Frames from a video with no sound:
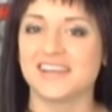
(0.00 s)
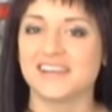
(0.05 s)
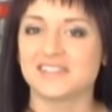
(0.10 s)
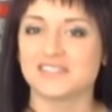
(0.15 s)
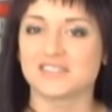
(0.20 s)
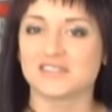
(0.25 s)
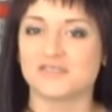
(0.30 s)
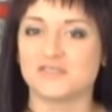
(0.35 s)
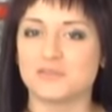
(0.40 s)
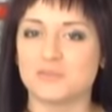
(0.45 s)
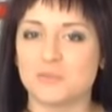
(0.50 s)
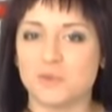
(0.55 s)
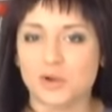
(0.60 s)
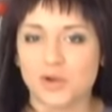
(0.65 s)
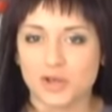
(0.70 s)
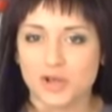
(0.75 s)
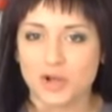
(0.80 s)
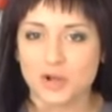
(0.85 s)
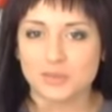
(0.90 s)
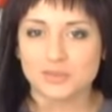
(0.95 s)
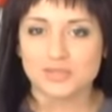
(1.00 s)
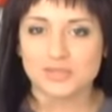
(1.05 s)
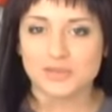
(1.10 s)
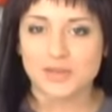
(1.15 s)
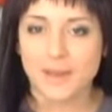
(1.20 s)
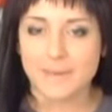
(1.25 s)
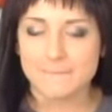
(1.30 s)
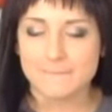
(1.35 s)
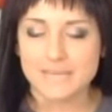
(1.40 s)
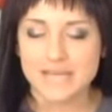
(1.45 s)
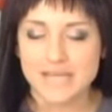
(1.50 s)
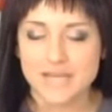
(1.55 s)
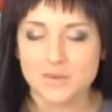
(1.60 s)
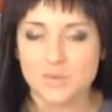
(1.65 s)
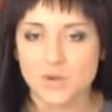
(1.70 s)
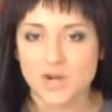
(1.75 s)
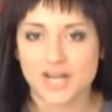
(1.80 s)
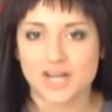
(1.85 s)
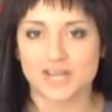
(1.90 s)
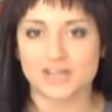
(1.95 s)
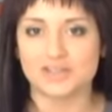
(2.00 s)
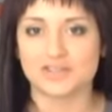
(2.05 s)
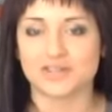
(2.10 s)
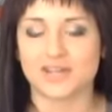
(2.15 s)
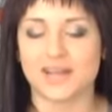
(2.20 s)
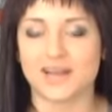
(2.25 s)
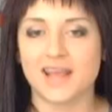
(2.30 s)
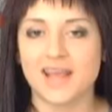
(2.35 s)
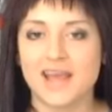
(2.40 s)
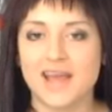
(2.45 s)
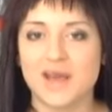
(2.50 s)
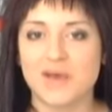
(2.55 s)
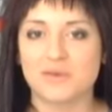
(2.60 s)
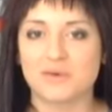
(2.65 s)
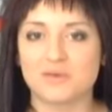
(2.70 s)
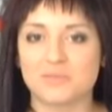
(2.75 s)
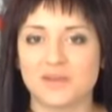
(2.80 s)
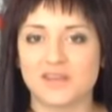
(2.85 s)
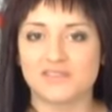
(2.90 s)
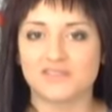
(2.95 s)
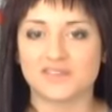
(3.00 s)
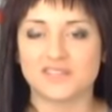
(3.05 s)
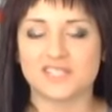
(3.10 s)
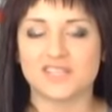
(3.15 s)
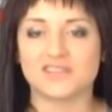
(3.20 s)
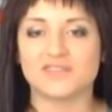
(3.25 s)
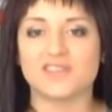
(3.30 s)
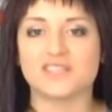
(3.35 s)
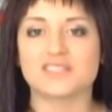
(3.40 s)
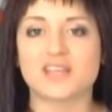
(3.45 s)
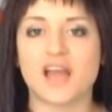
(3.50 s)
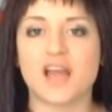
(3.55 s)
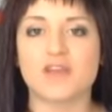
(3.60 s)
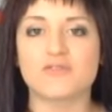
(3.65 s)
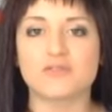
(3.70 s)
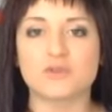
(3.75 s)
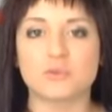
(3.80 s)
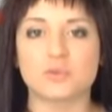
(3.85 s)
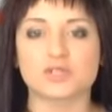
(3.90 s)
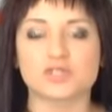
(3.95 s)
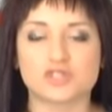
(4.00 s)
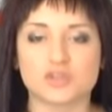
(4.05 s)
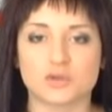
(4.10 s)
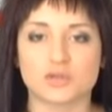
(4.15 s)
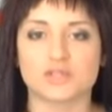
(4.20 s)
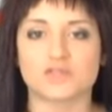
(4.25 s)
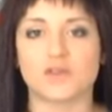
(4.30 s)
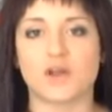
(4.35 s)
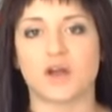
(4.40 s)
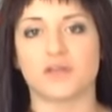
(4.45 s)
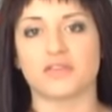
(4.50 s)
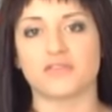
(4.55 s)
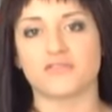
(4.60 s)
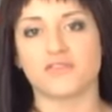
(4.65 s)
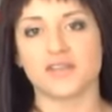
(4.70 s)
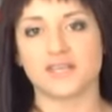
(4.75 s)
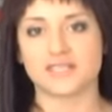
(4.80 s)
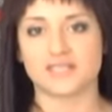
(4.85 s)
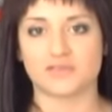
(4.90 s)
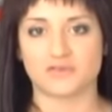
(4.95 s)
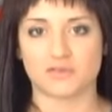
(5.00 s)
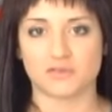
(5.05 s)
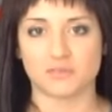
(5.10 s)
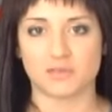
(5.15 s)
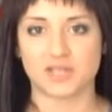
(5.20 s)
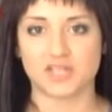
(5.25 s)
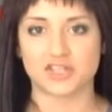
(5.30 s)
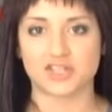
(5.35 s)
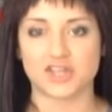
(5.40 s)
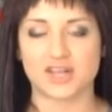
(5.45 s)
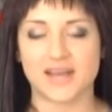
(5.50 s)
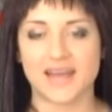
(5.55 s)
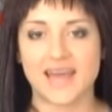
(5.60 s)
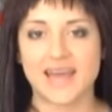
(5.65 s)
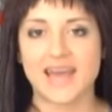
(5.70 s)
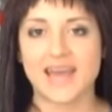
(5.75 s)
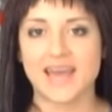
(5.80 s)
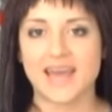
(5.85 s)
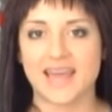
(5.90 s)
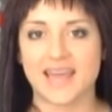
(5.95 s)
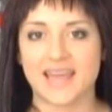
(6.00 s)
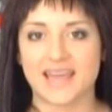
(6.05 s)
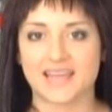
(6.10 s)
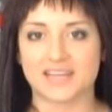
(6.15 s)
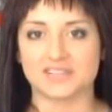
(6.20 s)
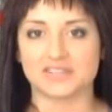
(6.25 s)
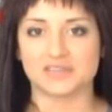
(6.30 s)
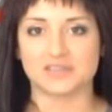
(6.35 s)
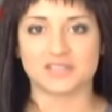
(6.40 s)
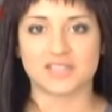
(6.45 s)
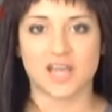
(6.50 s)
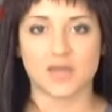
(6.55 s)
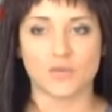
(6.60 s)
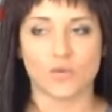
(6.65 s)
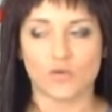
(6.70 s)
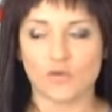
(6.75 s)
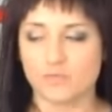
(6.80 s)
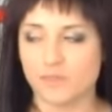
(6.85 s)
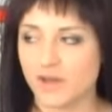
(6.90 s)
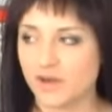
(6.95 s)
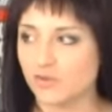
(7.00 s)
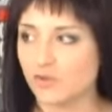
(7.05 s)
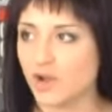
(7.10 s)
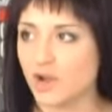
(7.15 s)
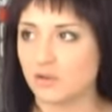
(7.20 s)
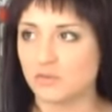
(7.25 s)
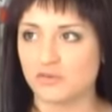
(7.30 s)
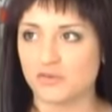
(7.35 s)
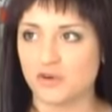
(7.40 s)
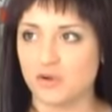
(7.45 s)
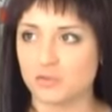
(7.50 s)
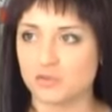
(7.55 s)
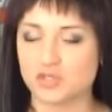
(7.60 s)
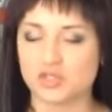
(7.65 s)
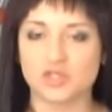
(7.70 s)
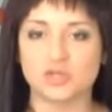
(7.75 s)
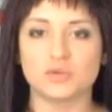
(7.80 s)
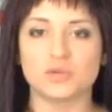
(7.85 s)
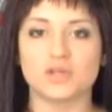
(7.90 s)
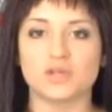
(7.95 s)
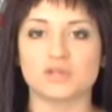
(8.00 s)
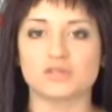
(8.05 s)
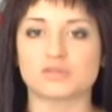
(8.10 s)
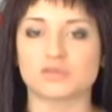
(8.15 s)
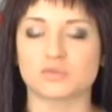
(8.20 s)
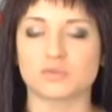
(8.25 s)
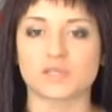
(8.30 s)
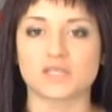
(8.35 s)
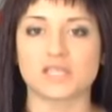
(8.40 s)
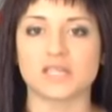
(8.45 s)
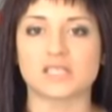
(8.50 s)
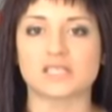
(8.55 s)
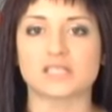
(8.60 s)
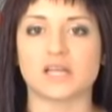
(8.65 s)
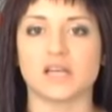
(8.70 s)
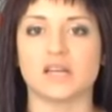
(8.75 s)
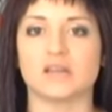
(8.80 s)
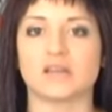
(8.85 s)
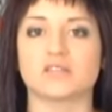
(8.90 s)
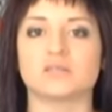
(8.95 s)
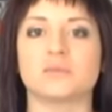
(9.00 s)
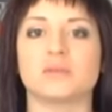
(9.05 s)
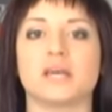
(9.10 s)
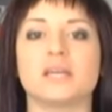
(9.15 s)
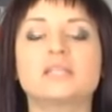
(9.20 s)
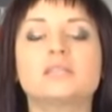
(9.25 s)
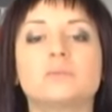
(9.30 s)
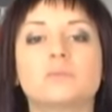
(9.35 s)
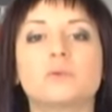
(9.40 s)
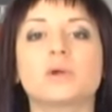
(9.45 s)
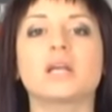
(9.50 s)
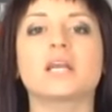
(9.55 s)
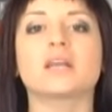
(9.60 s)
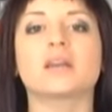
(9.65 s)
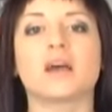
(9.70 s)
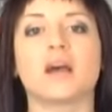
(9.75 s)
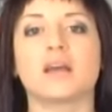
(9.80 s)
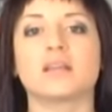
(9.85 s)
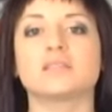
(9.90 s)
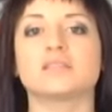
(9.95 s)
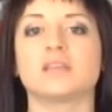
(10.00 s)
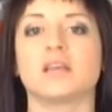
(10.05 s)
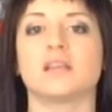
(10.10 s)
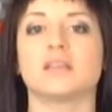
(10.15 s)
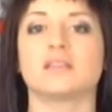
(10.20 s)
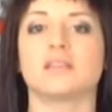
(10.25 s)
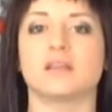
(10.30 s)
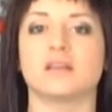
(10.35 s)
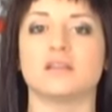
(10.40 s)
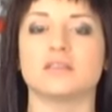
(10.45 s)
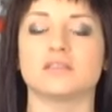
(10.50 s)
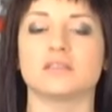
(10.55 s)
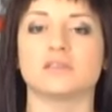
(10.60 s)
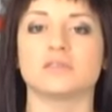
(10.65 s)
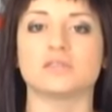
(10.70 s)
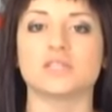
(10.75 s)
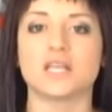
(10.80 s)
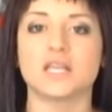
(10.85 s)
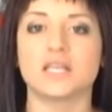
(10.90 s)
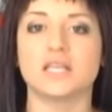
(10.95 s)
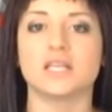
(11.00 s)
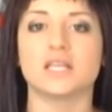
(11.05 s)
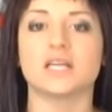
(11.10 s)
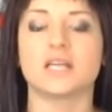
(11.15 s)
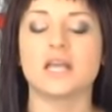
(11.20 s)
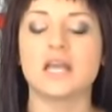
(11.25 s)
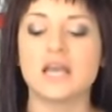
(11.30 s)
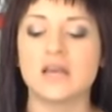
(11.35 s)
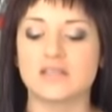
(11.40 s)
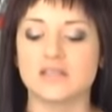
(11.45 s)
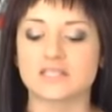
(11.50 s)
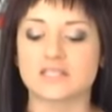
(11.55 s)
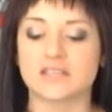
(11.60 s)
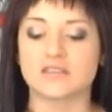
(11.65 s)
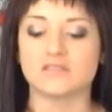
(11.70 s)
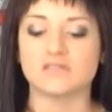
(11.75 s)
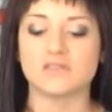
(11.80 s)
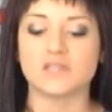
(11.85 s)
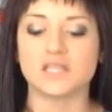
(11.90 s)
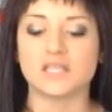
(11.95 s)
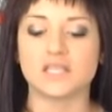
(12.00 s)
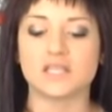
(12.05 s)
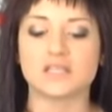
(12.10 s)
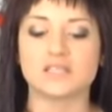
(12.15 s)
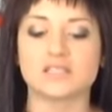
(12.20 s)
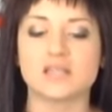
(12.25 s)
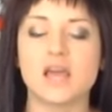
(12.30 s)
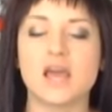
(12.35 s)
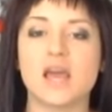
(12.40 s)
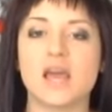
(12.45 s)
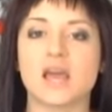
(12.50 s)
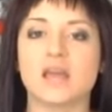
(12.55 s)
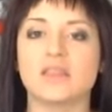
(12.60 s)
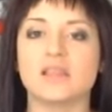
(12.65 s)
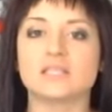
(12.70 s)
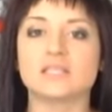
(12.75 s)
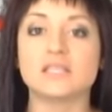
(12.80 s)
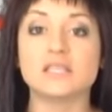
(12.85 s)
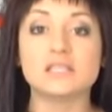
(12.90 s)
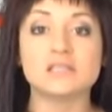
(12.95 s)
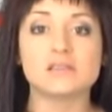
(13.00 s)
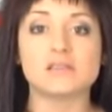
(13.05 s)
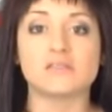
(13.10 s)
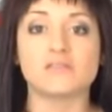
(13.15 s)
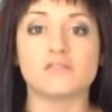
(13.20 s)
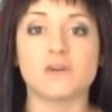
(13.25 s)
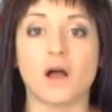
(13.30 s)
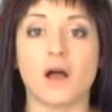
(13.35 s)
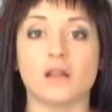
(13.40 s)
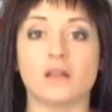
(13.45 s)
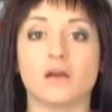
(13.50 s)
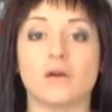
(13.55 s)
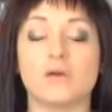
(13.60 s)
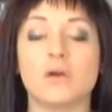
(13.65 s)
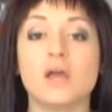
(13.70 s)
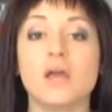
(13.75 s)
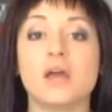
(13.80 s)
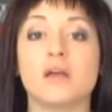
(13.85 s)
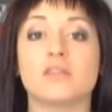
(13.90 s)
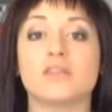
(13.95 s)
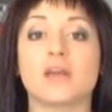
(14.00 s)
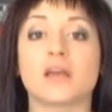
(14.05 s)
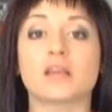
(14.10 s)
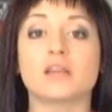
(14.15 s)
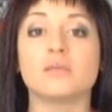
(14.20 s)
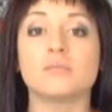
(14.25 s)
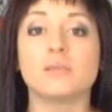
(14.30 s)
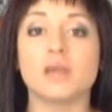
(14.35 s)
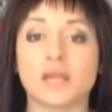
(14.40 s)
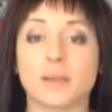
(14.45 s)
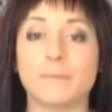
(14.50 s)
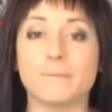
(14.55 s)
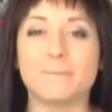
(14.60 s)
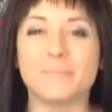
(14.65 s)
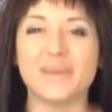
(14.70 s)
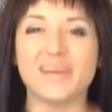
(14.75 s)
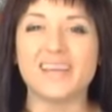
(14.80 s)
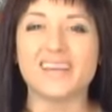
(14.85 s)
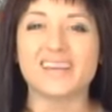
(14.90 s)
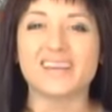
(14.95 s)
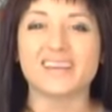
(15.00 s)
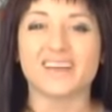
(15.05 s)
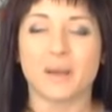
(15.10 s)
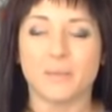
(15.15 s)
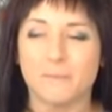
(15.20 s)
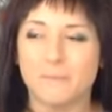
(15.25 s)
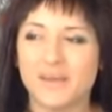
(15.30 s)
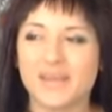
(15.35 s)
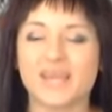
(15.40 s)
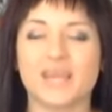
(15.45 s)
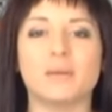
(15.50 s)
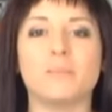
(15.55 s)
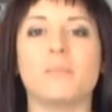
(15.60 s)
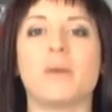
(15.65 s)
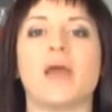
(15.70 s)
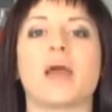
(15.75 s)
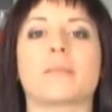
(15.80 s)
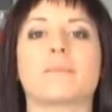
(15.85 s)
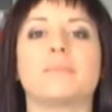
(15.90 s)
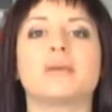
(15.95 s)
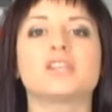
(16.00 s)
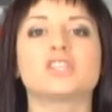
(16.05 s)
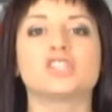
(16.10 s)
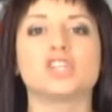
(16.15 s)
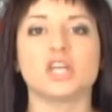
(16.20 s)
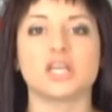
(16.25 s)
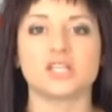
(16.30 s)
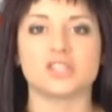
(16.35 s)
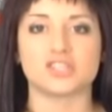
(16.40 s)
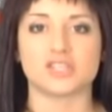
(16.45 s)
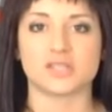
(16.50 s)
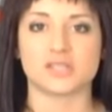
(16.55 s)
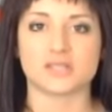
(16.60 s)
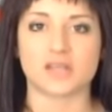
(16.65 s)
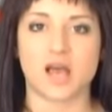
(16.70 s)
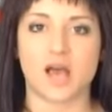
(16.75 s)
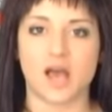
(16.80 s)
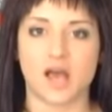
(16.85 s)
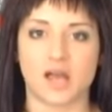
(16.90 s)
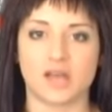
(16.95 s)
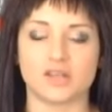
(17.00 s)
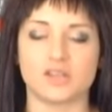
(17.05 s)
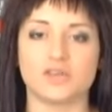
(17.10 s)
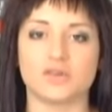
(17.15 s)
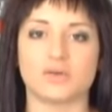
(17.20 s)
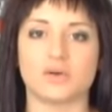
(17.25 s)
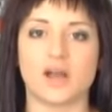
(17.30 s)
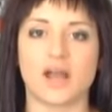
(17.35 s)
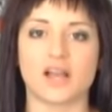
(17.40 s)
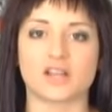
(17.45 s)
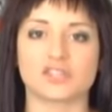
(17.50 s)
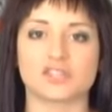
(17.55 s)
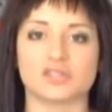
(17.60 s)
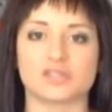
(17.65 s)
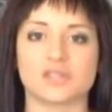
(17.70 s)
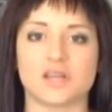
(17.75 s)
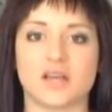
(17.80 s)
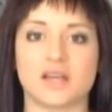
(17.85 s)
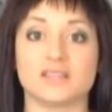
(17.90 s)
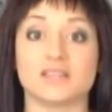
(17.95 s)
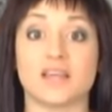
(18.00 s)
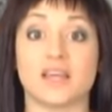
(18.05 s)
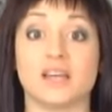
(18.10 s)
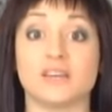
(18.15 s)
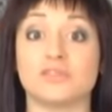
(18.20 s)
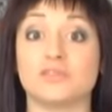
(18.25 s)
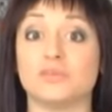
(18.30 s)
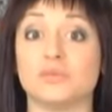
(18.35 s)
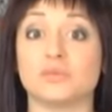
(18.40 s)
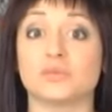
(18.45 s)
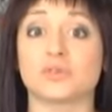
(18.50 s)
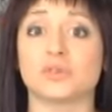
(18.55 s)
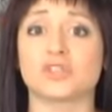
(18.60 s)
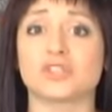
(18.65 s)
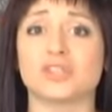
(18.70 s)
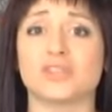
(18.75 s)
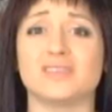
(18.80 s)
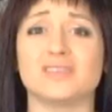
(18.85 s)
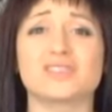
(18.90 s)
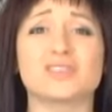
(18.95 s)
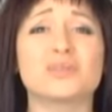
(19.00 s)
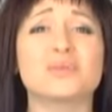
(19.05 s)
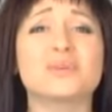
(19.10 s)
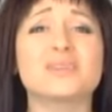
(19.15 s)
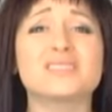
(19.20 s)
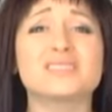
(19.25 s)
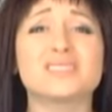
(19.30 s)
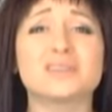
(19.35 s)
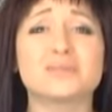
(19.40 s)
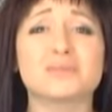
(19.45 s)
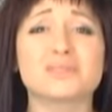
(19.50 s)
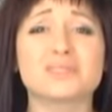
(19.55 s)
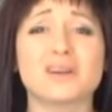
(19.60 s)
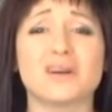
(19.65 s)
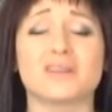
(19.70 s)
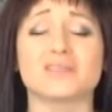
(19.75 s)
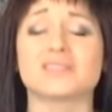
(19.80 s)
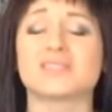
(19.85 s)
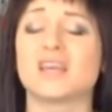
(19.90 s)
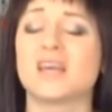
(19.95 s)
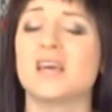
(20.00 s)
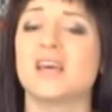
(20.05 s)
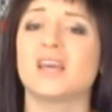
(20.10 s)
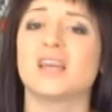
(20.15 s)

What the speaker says: Just a few more to go till that big 100. Well, Made Fit TV is everyone's source for health and fitness information and entertainment. We've been around for almost 2 years. We're really excited because we like to bring content that is entertaining, that's convenient, and that's easy to follow, that can make a big impact, big changes on your exercise and your nutrition so you can see results.